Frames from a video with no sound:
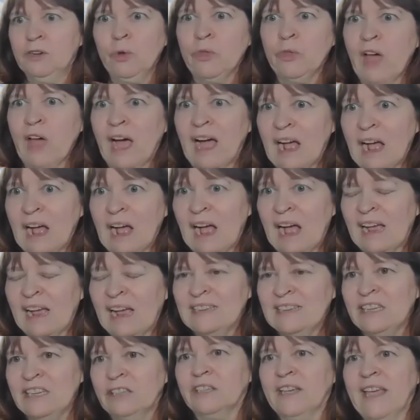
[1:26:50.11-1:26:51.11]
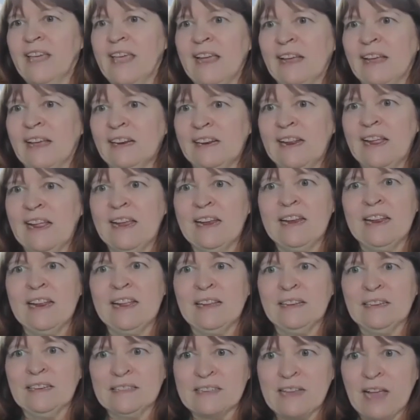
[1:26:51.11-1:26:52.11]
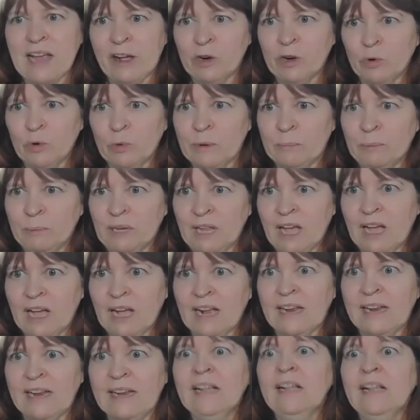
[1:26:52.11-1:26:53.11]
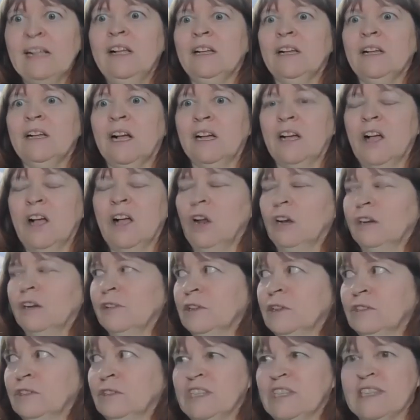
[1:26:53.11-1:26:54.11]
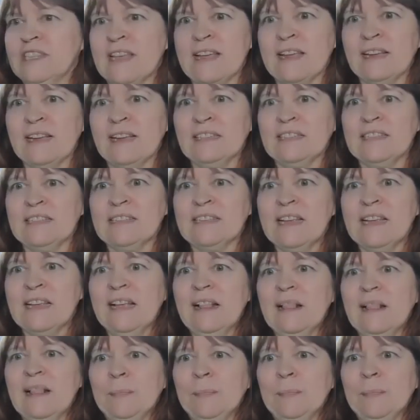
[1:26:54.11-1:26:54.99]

who the ideal candidate is, how to apply, uh, all of those things